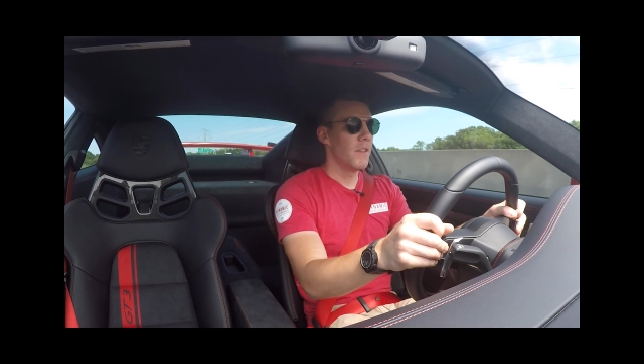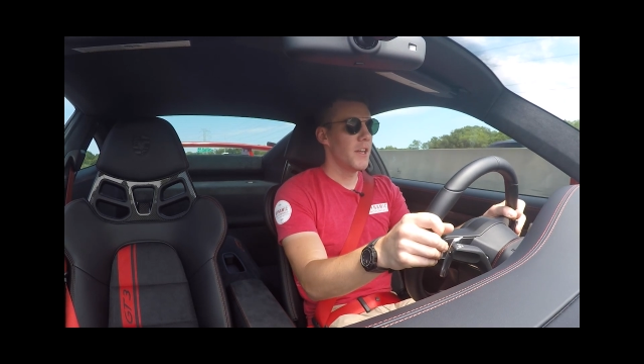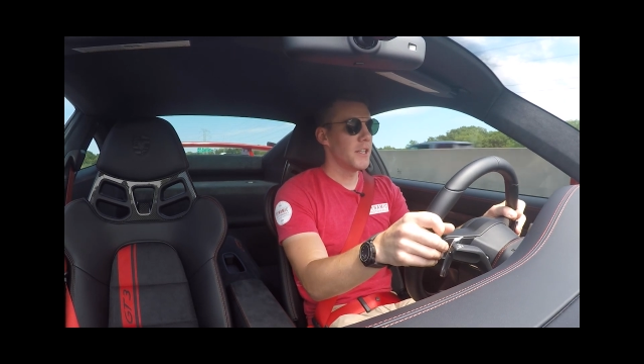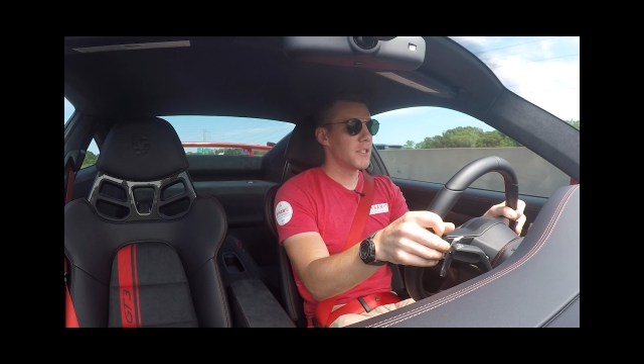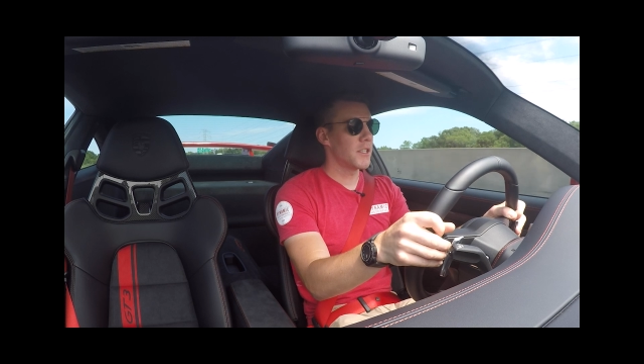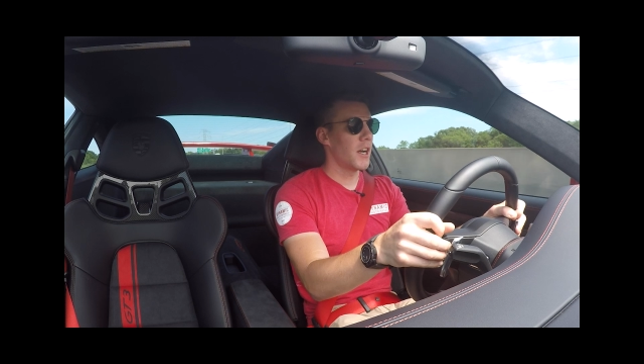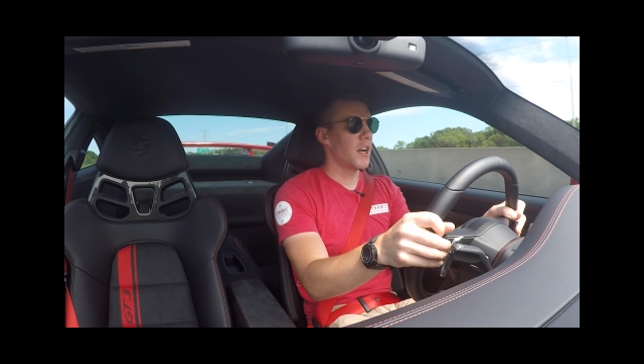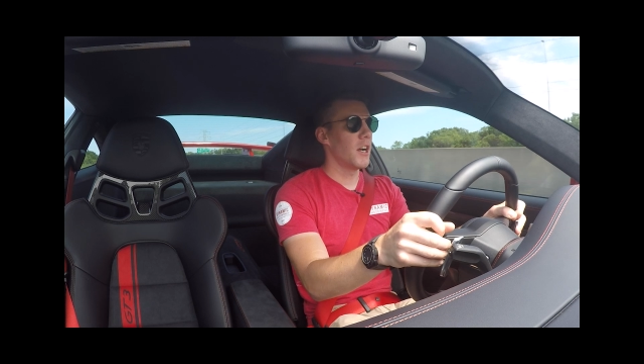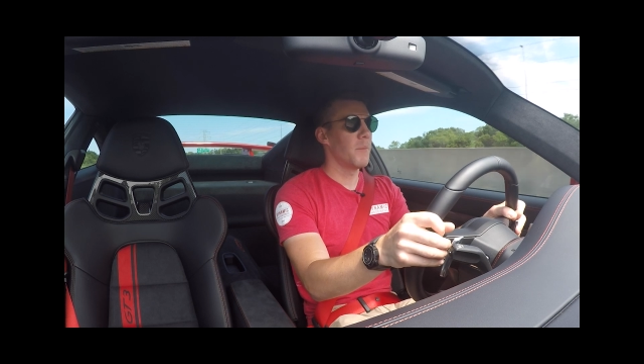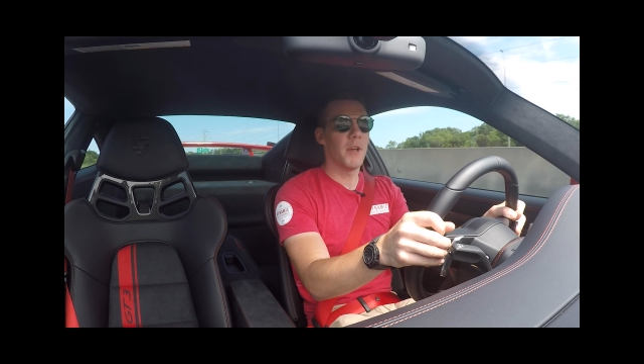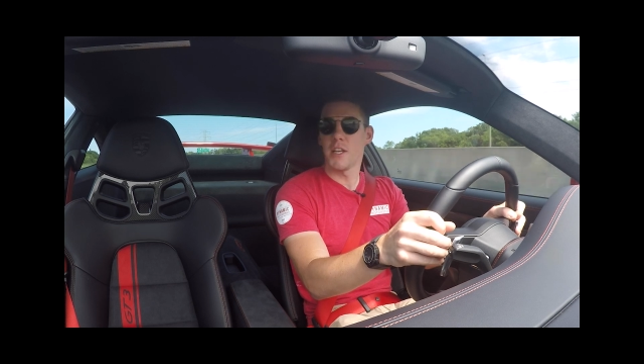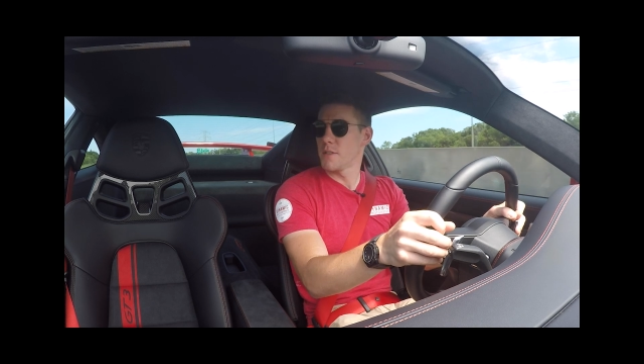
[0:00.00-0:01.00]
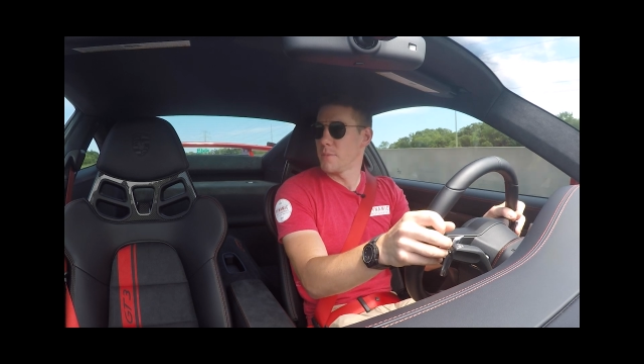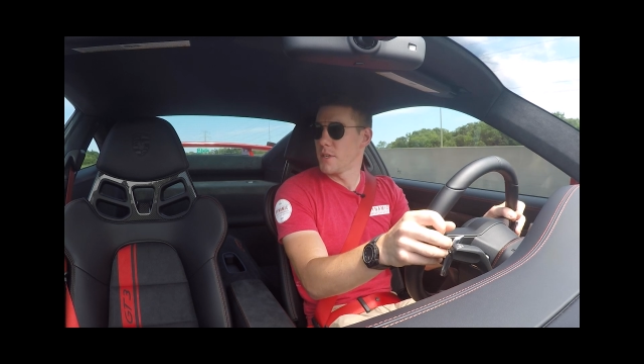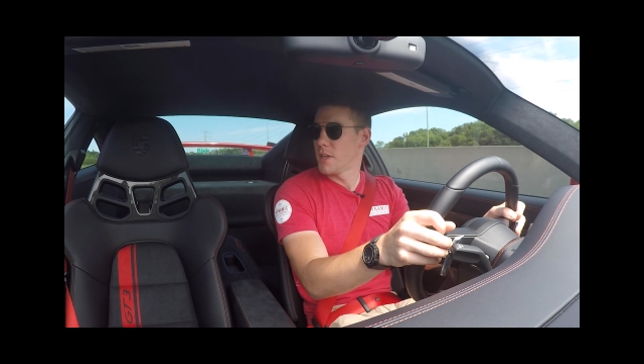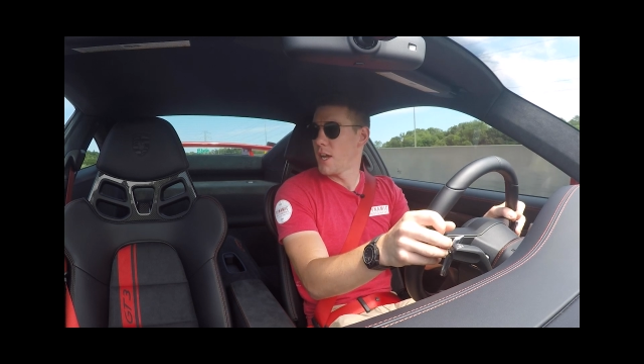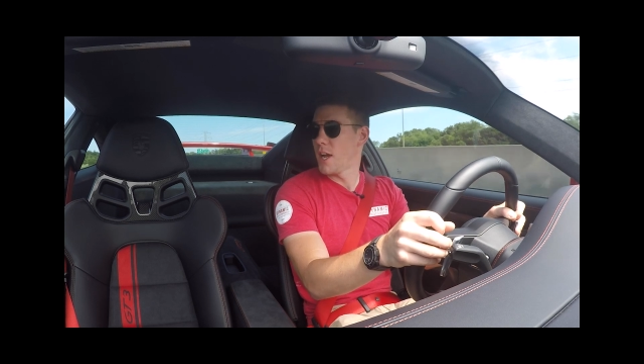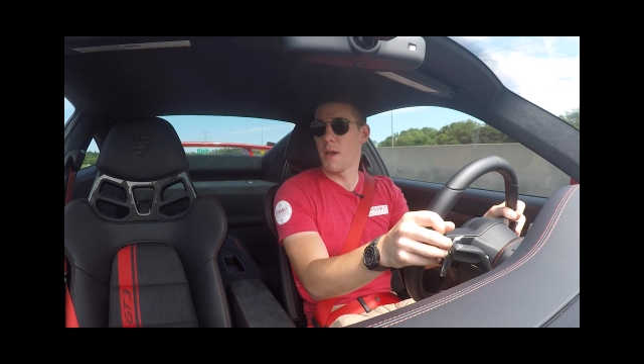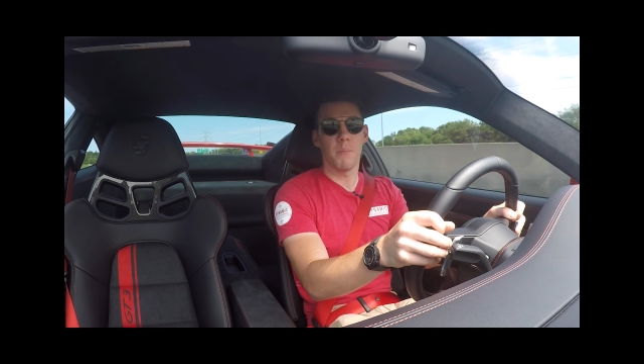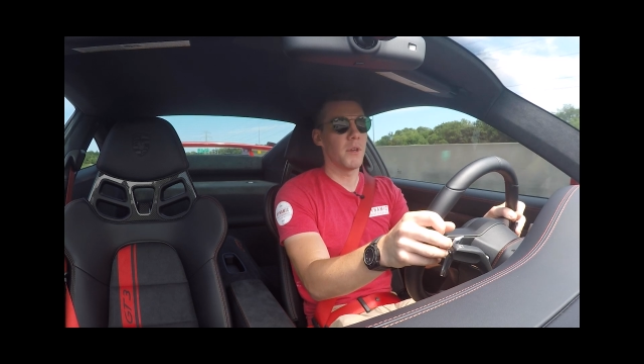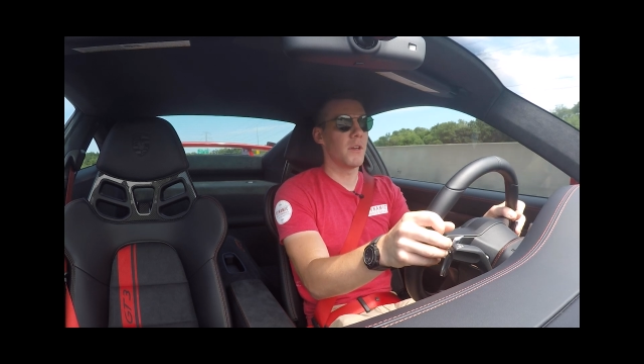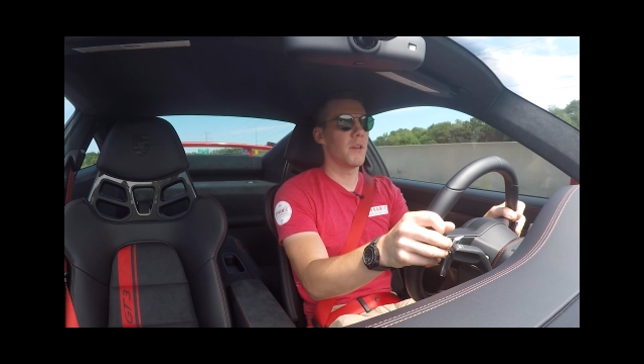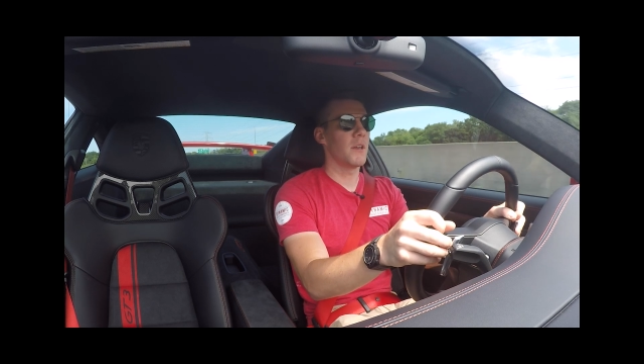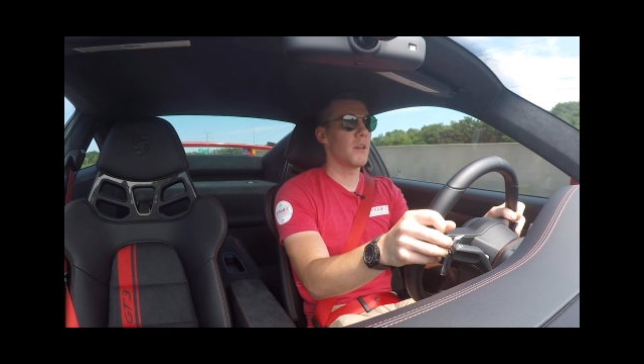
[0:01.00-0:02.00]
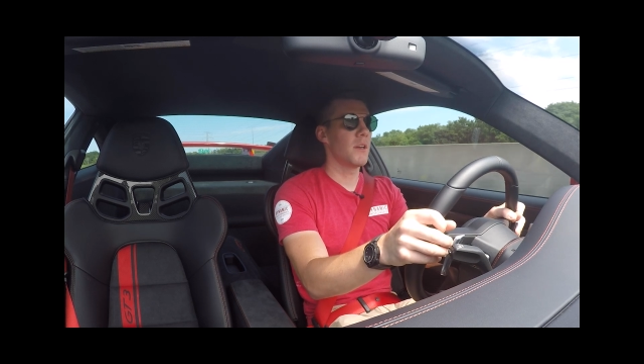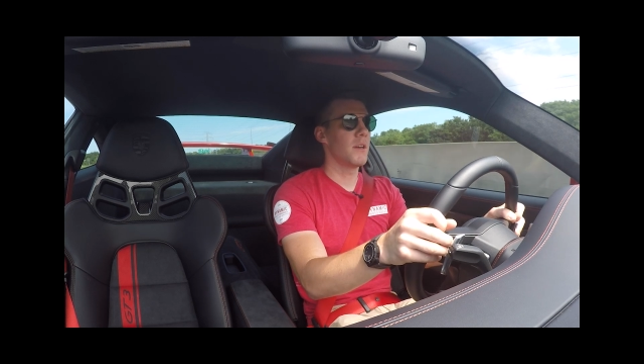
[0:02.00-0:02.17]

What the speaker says: This car makes me happy.